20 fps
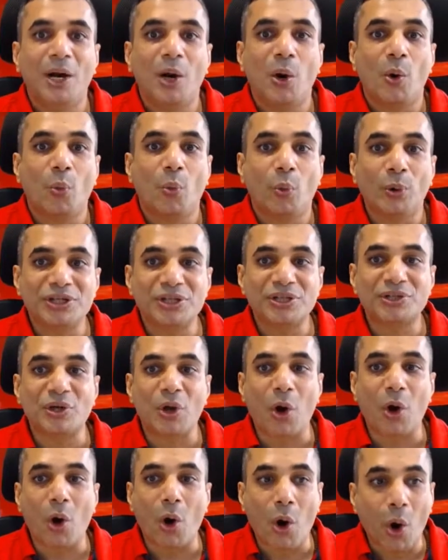which
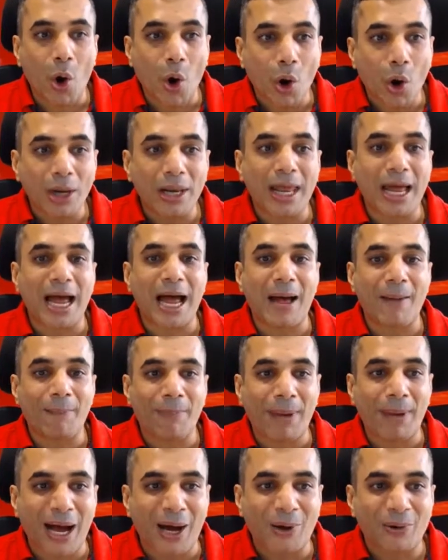is all
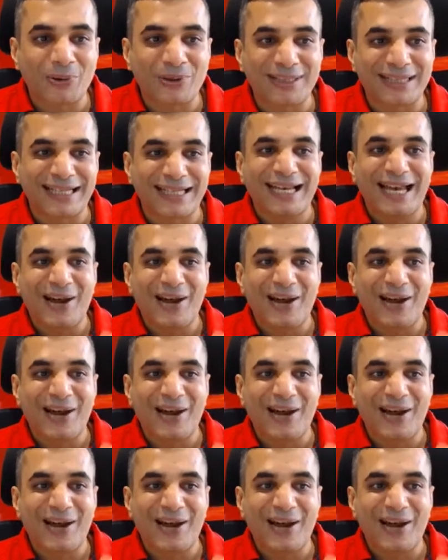about